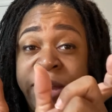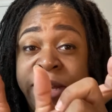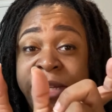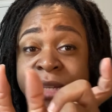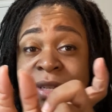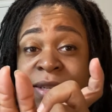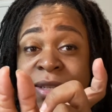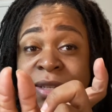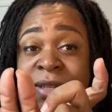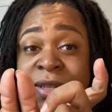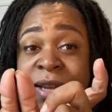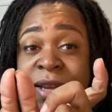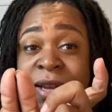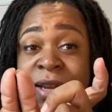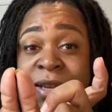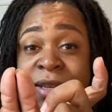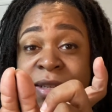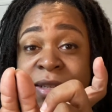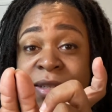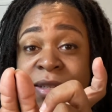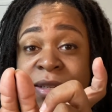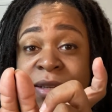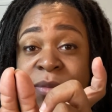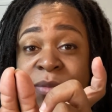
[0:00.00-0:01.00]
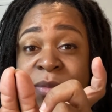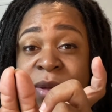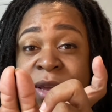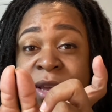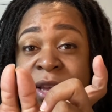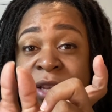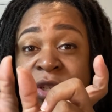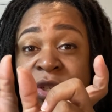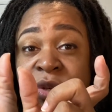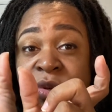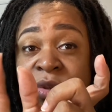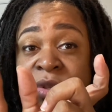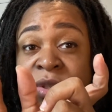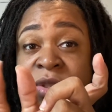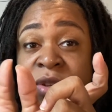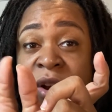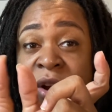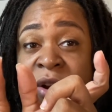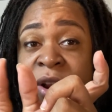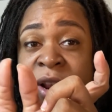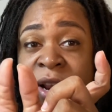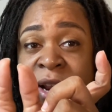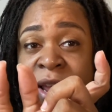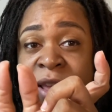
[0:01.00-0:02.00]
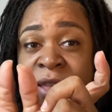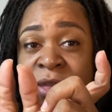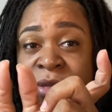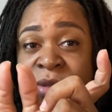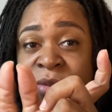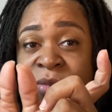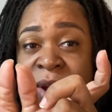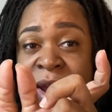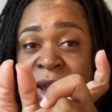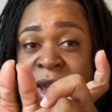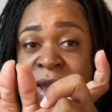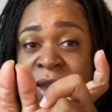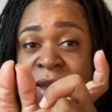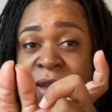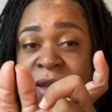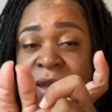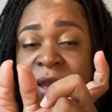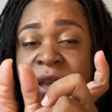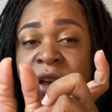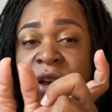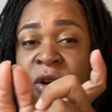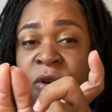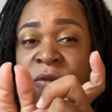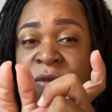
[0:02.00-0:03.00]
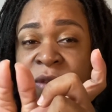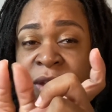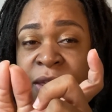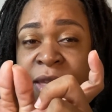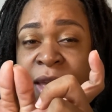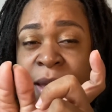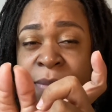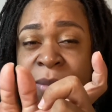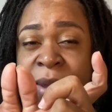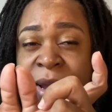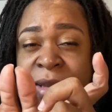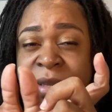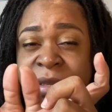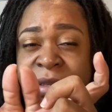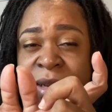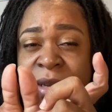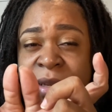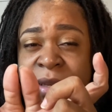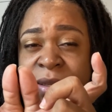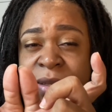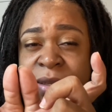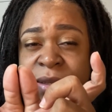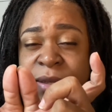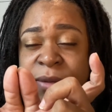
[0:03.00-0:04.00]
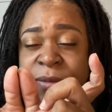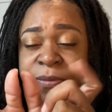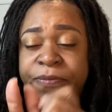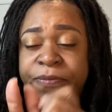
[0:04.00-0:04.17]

to 6 because you started at 3. Hopefully that makes sense.